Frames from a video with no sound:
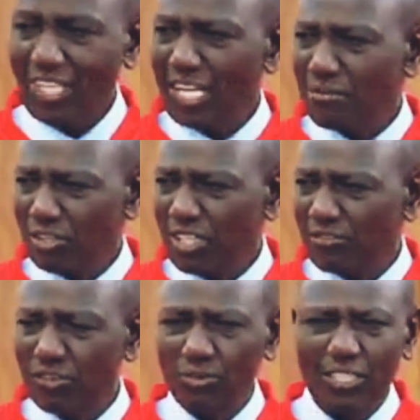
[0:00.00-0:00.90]
I'm looking
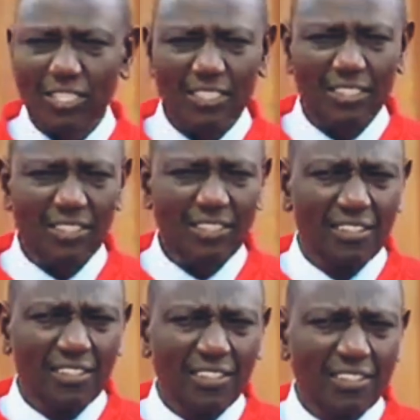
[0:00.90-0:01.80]
forward
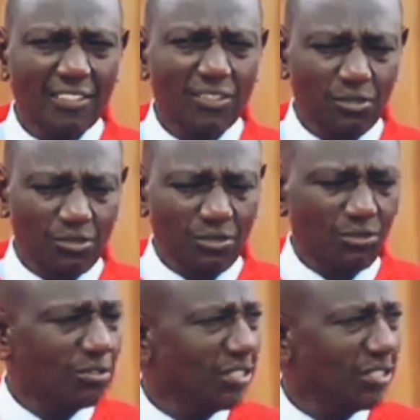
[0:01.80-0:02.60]
to